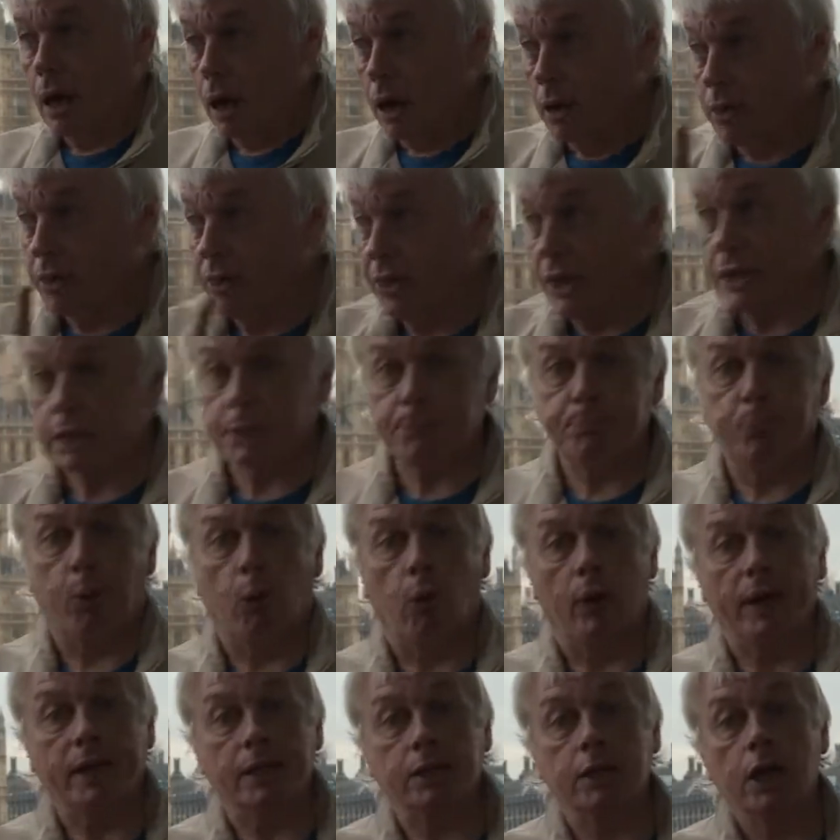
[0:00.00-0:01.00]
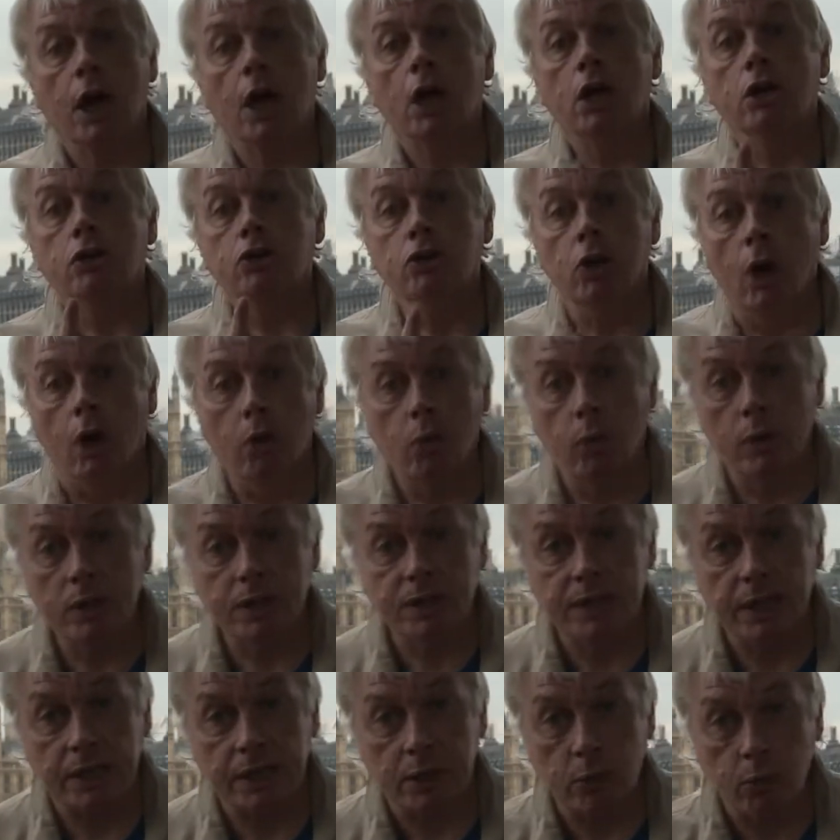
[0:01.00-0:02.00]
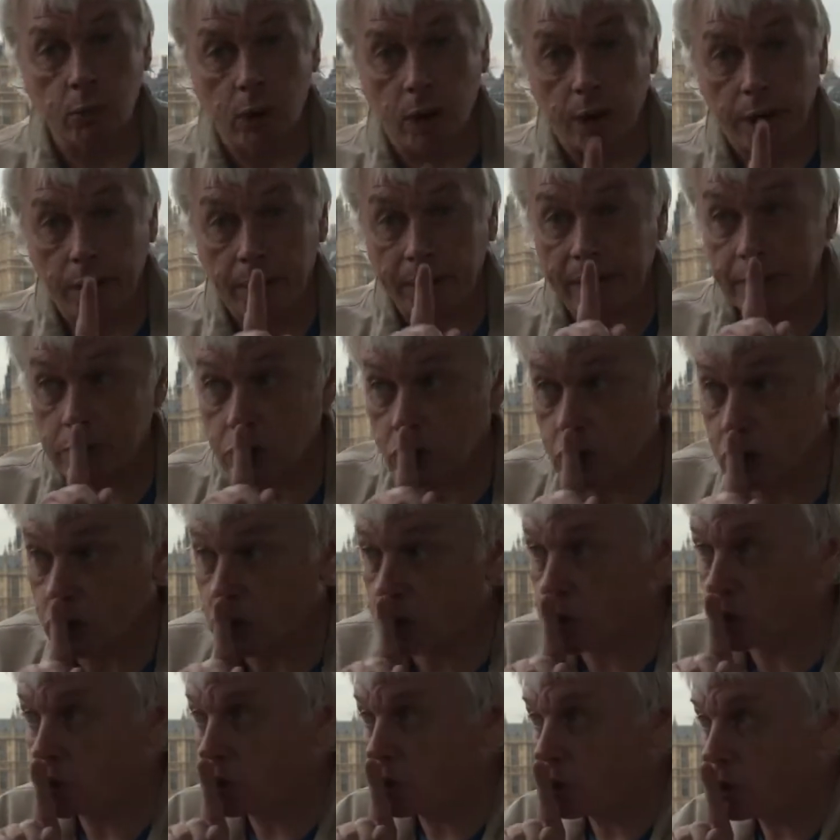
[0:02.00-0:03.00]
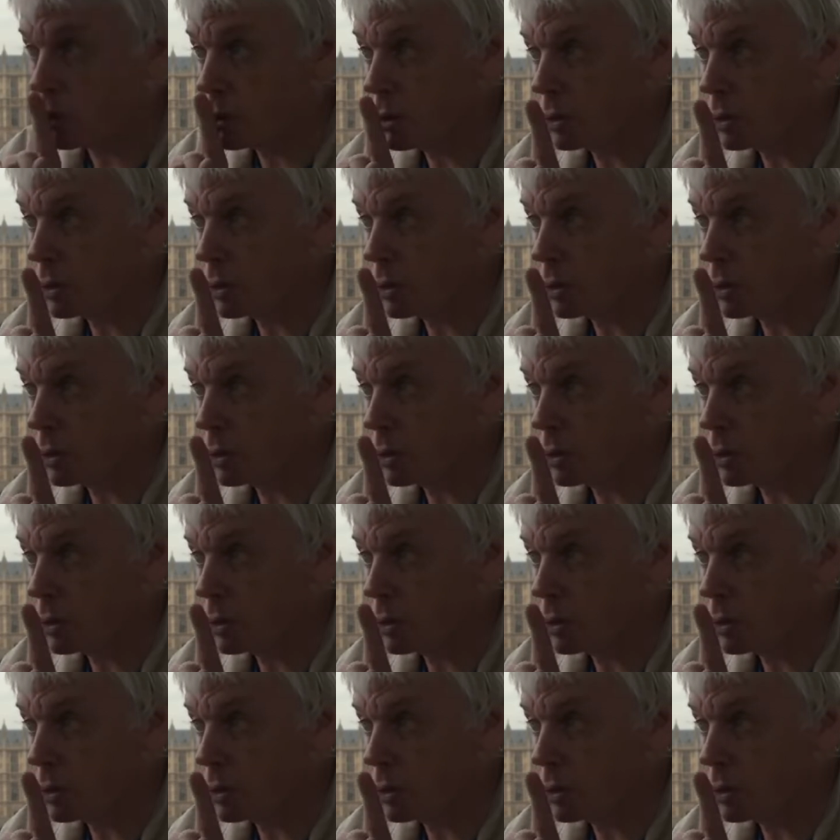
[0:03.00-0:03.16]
At this point, no one says a word, okay? Shh.